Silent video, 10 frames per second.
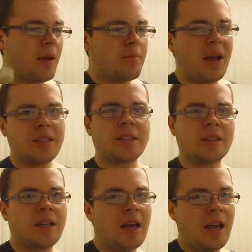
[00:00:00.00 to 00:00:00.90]

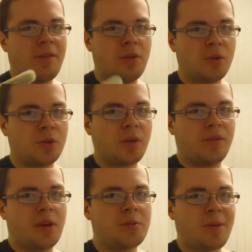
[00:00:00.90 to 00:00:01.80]
basically, if you enjoy
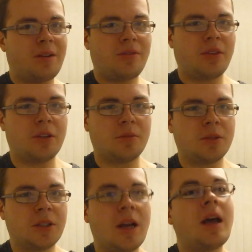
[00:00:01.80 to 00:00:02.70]
films about
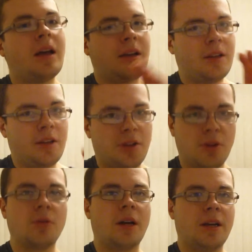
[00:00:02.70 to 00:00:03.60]
films,
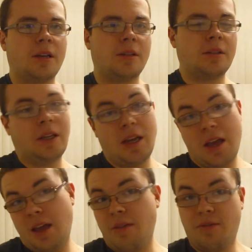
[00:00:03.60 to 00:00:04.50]
you'll like it.
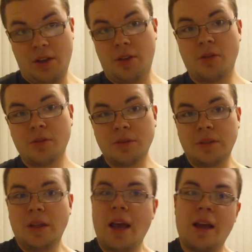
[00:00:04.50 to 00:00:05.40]
If you don't,
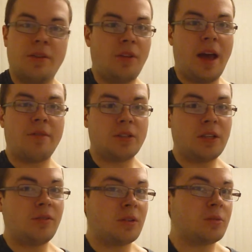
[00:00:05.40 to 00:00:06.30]
and if you haven't
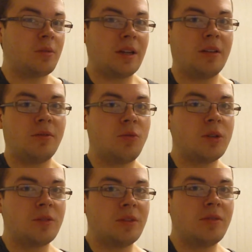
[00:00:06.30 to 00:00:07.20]
seen films from the
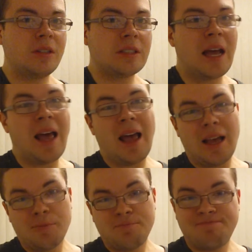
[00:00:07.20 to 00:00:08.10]
1940s and 50s,
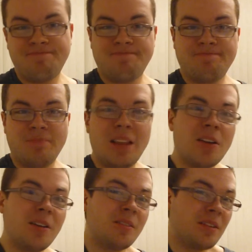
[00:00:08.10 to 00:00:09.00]

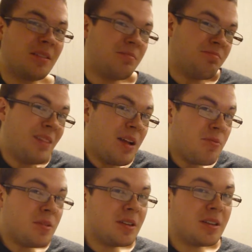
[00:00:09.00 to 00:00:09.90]
you're not
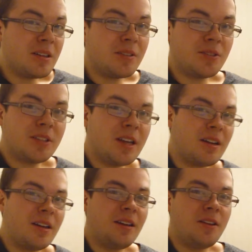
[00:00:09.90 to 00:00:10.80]
really going to understand
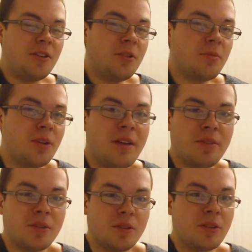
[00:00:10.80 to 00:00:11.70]
a lot of the humor. You have
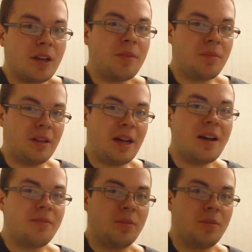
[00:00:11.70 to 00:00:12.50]
to look up a lot of